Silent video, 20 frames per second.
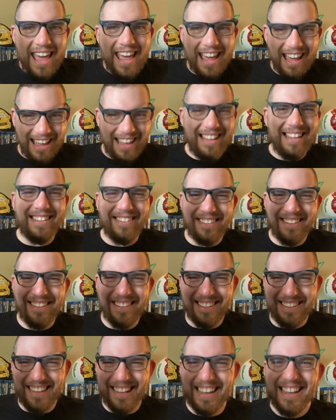
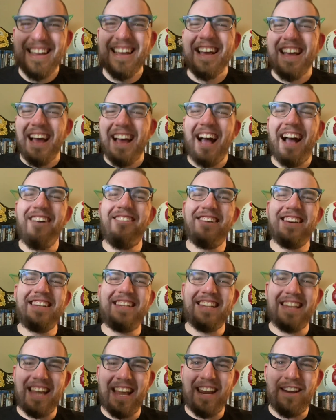I wanted
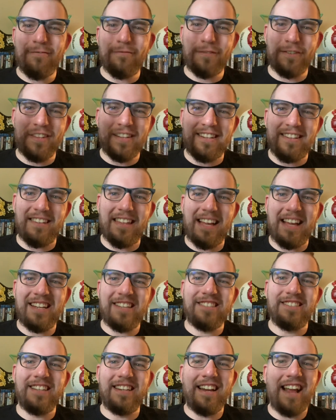to get it for the
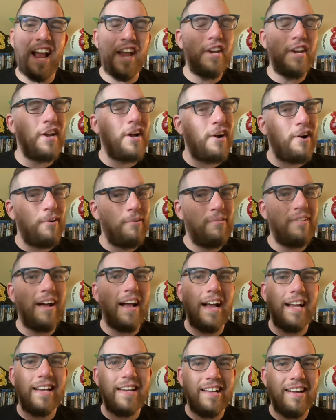collection. I know,
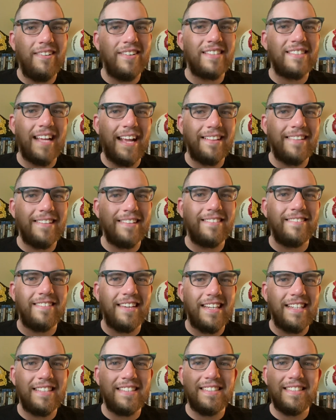I know, it's not the
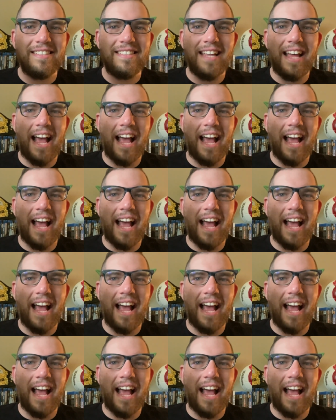greatest.